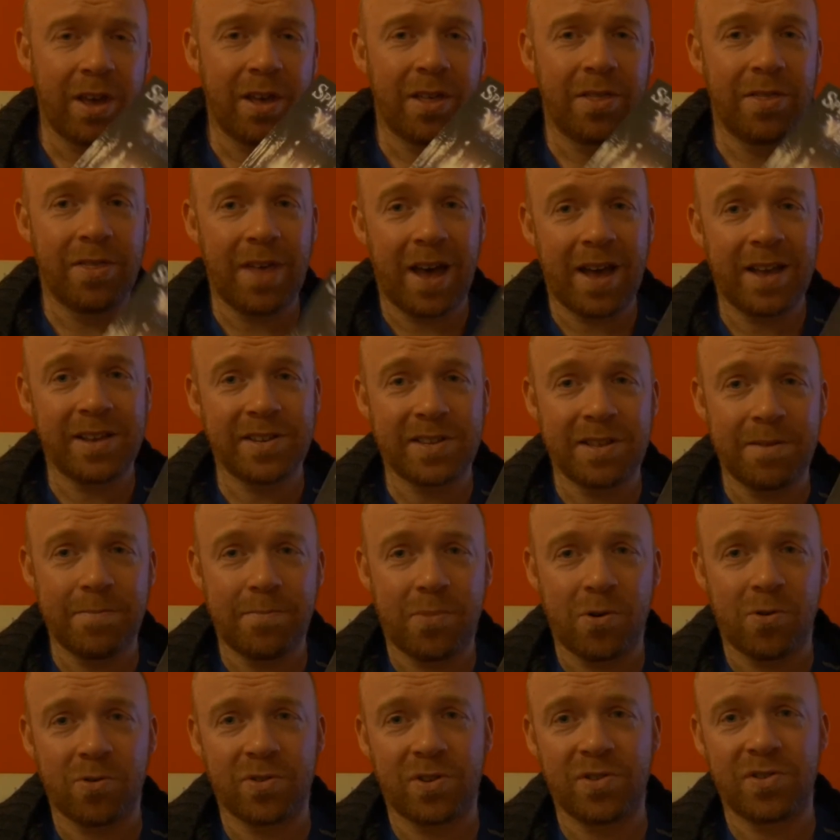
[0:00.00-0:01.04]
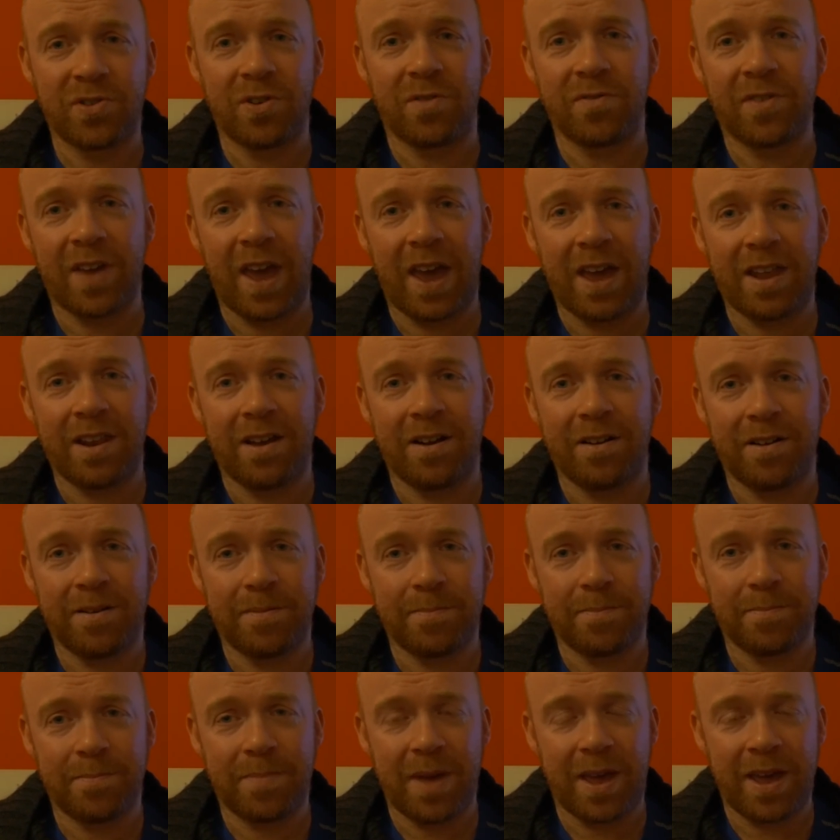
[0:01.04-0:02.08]
that is the importance of getting a
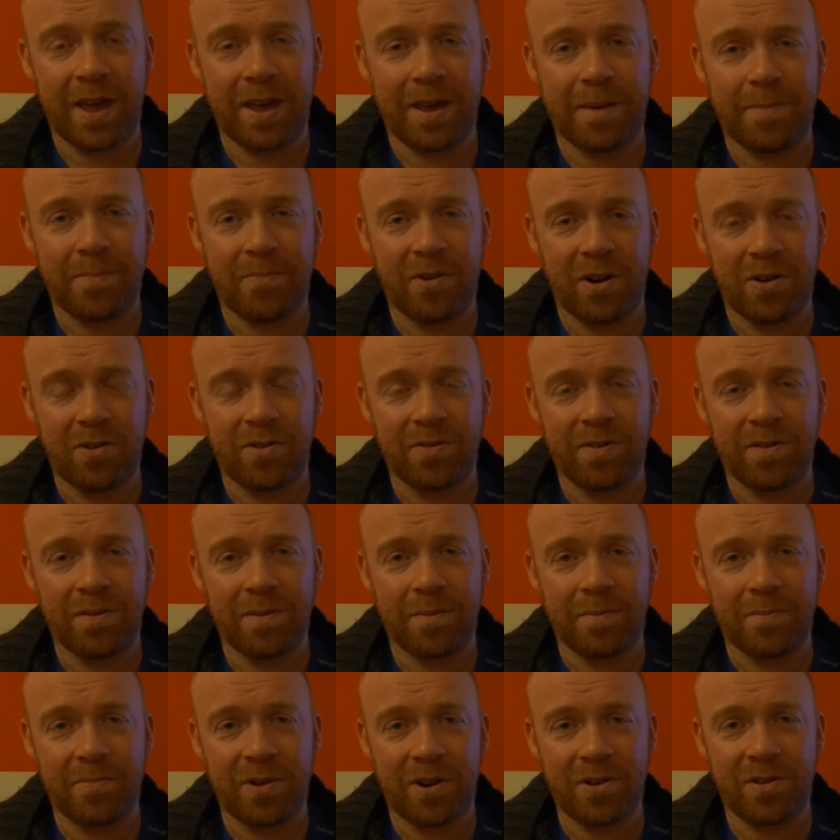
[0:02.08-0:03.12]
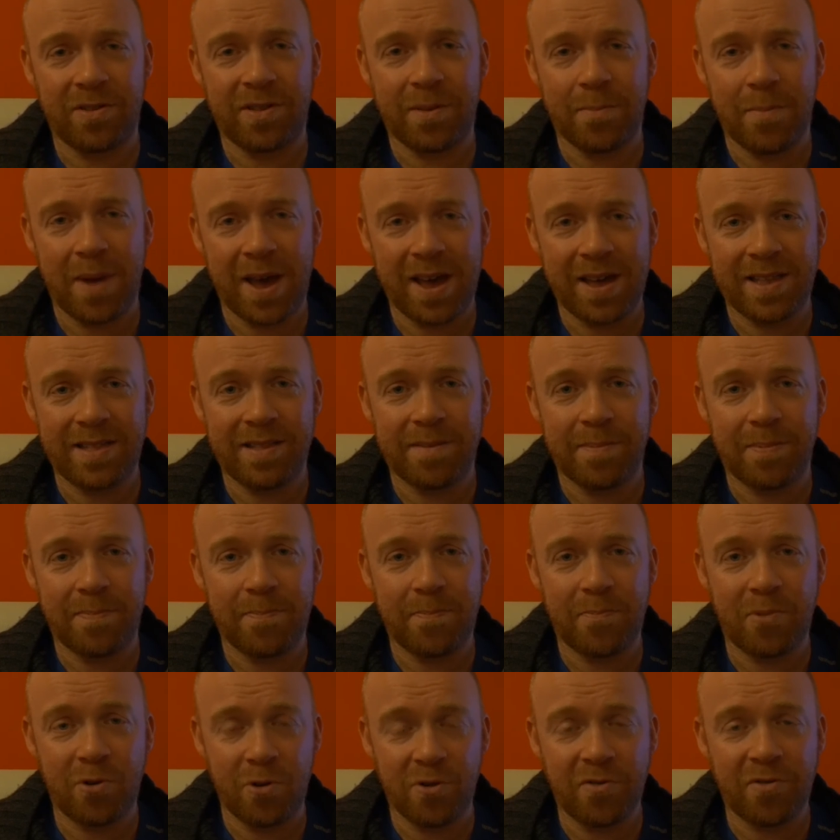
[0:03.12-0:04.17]
print on demand
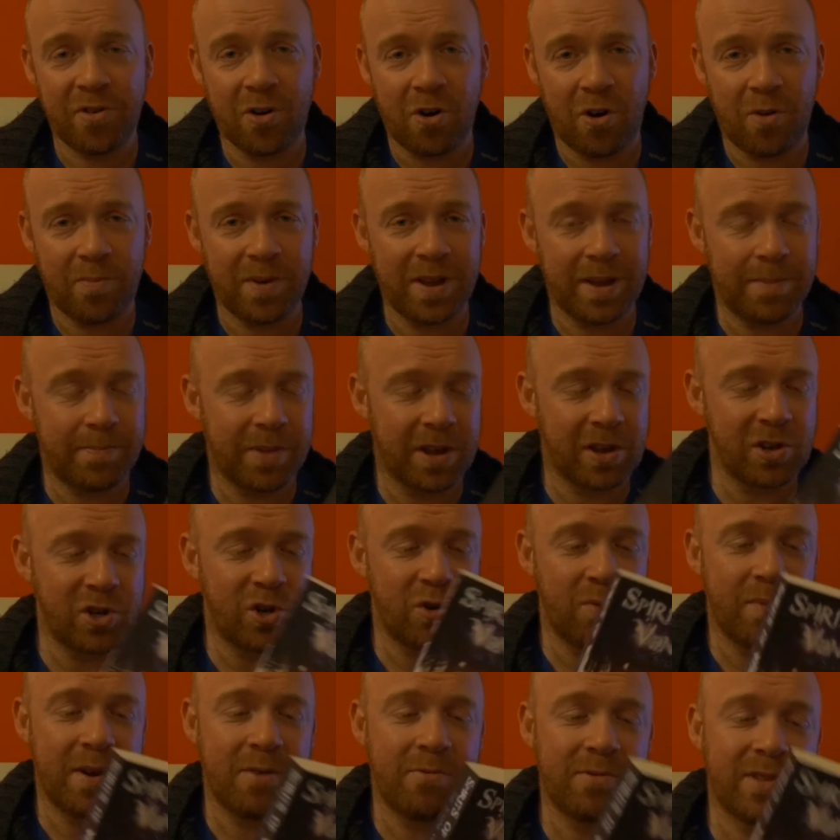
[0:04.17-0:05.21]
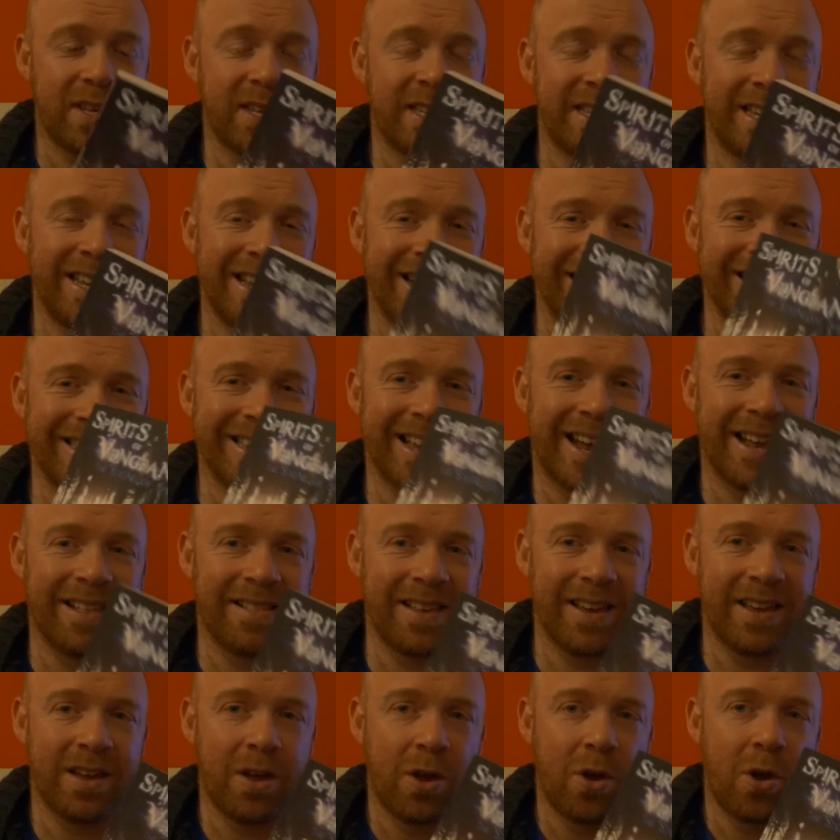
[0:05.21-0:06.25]
proof copy, because you'll be able to see
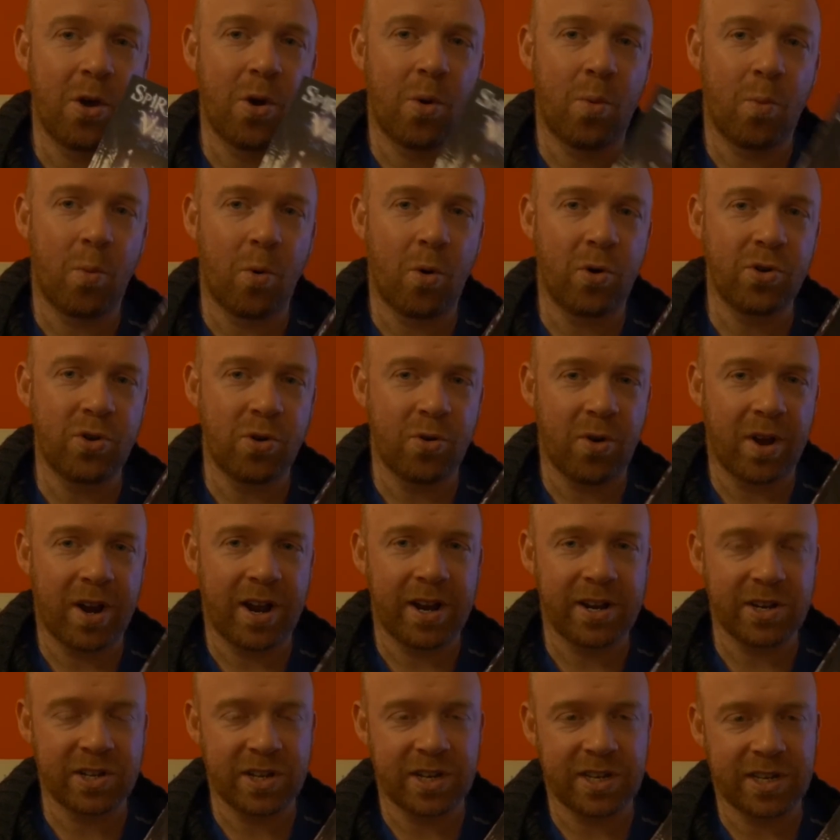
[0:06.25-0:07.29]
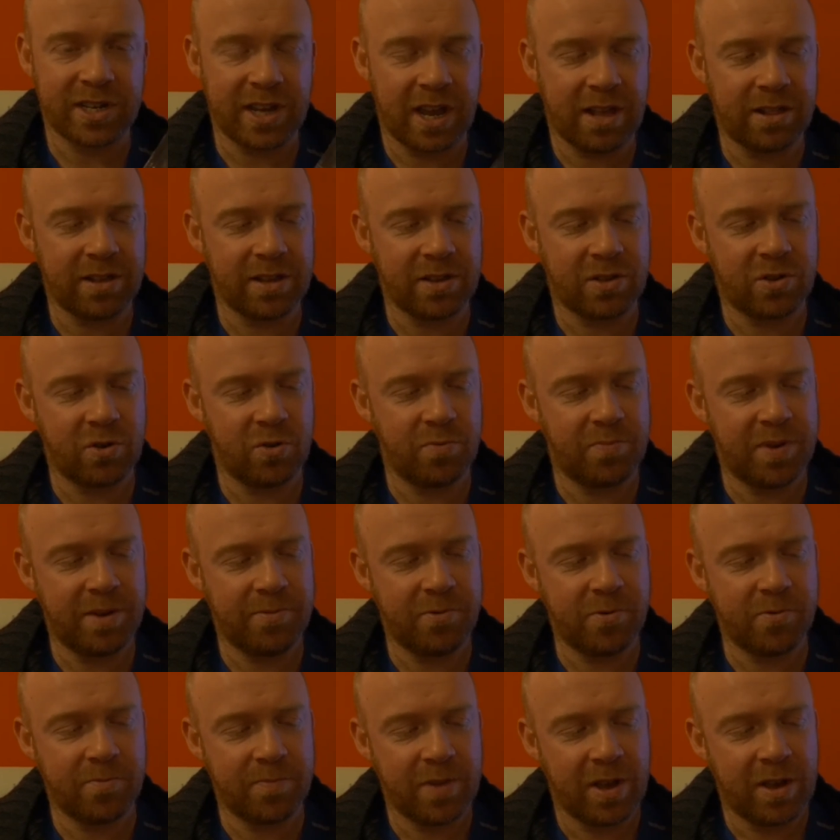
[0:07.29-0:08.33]
exactly what you are actually selling to
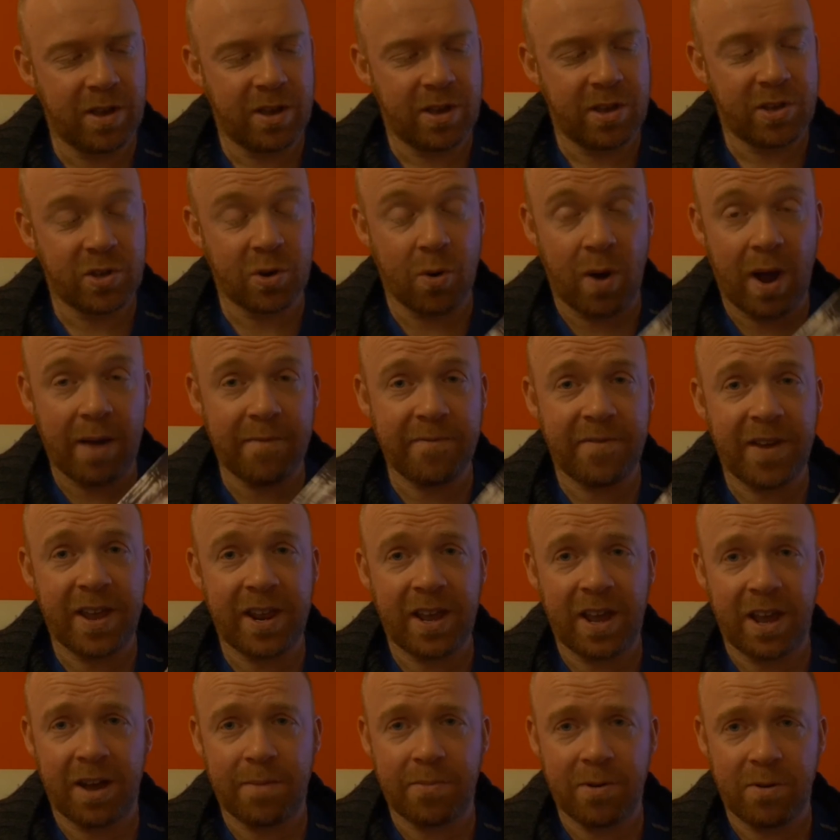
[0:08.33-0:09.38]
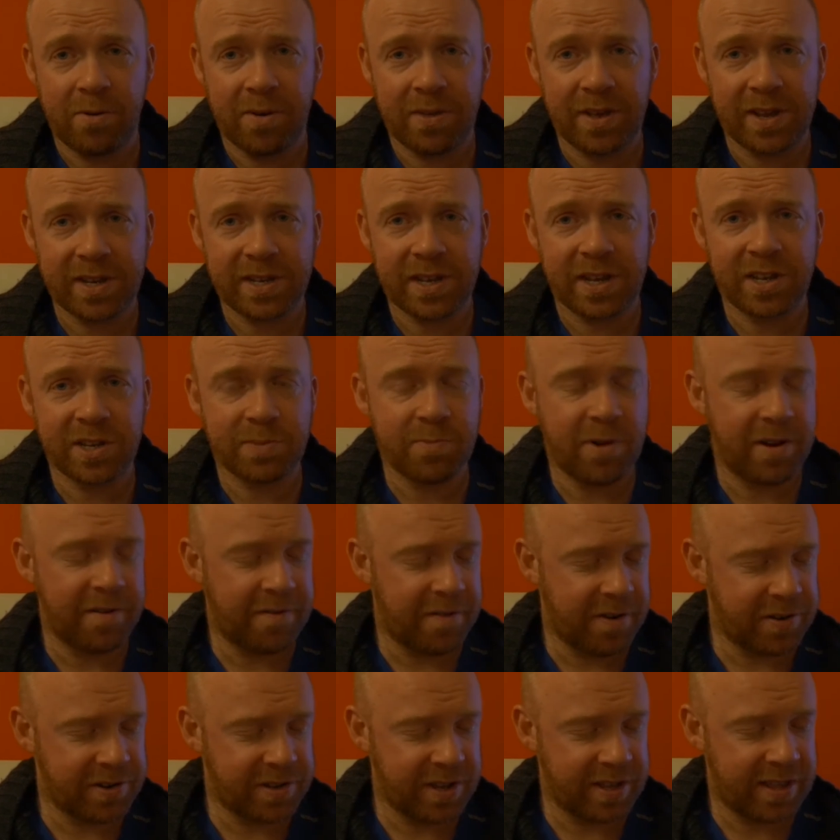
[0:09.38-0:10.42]
people. So I'm very happy with this. It's my
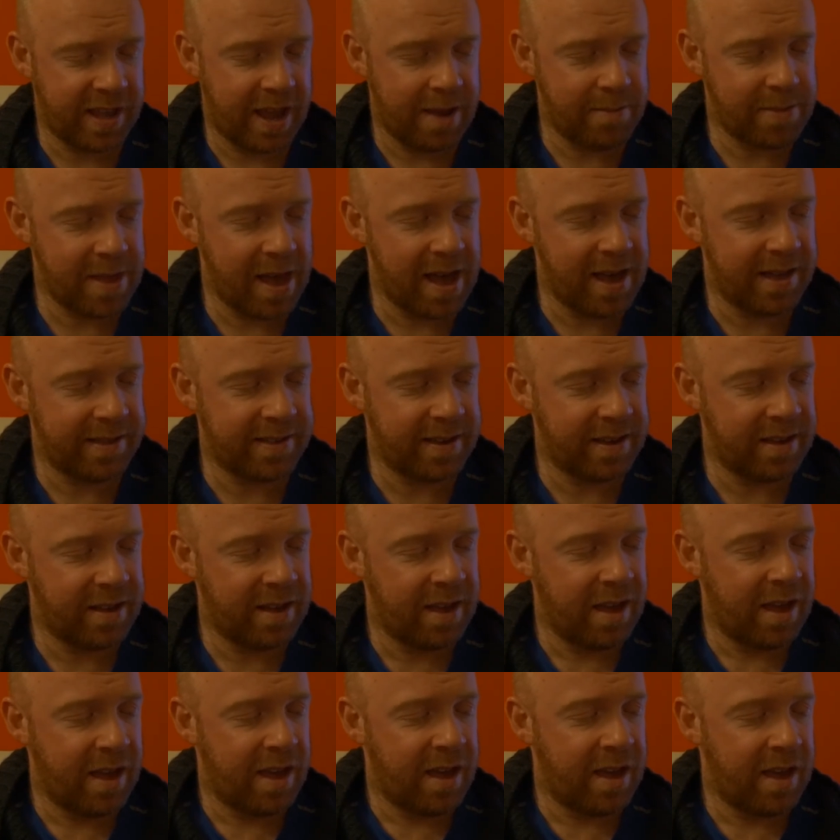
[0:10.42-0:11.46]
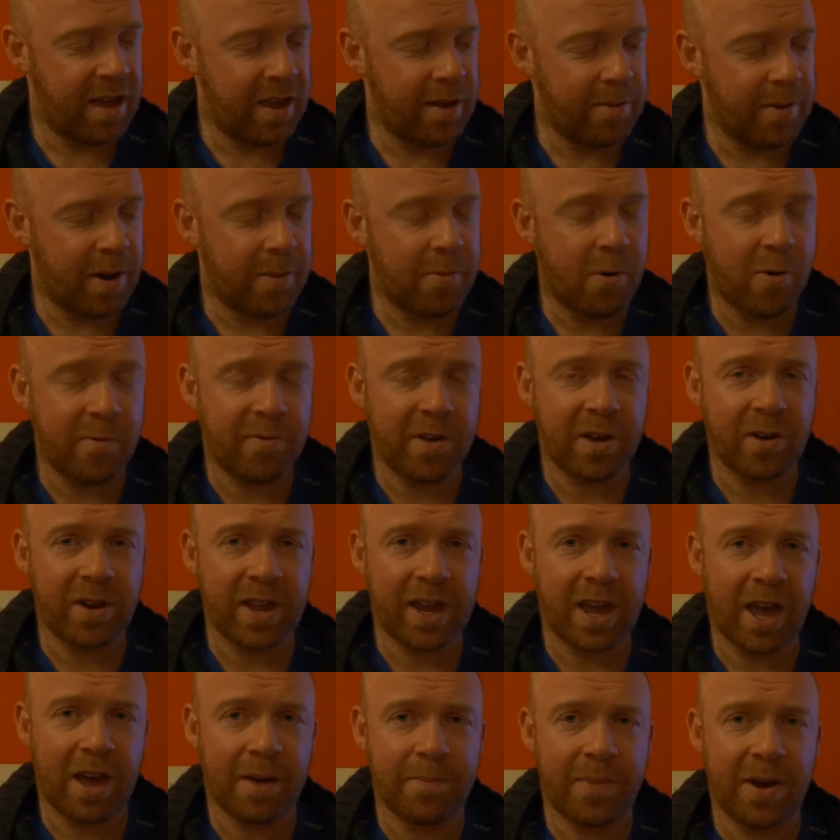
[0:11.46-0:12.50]
first attempt at it. I'm hopefully going
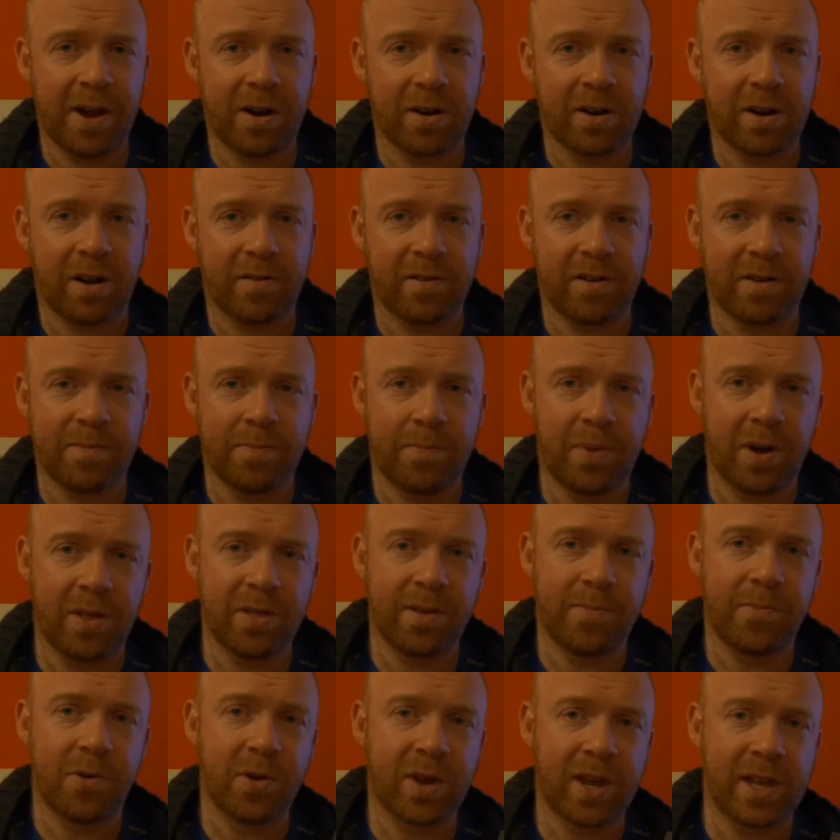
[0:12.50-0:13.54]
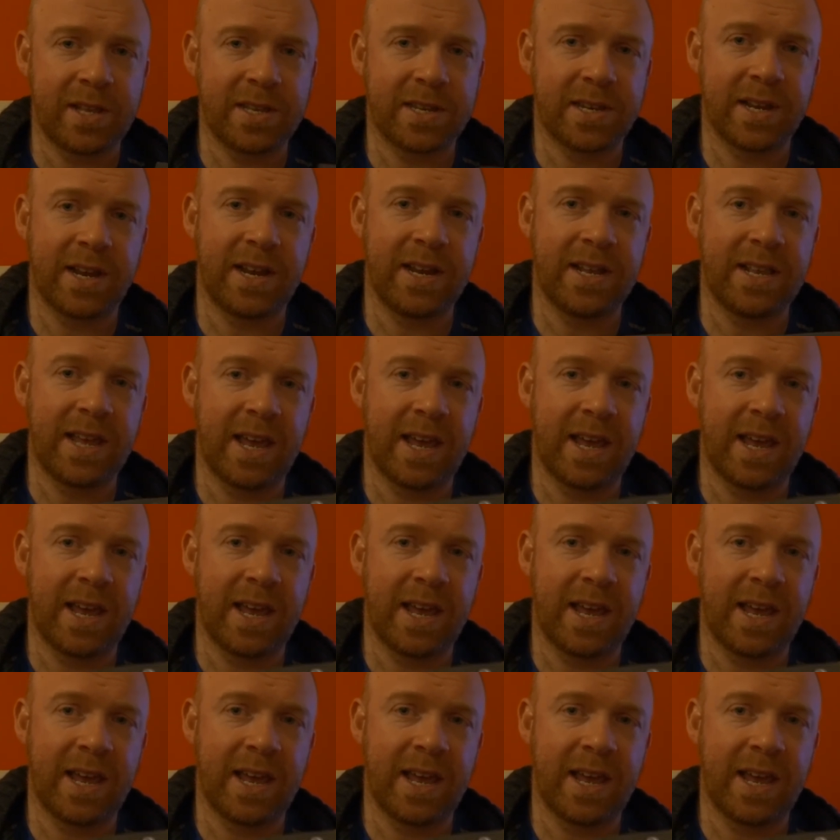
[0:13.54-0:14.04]
to get a better cover, but the book inside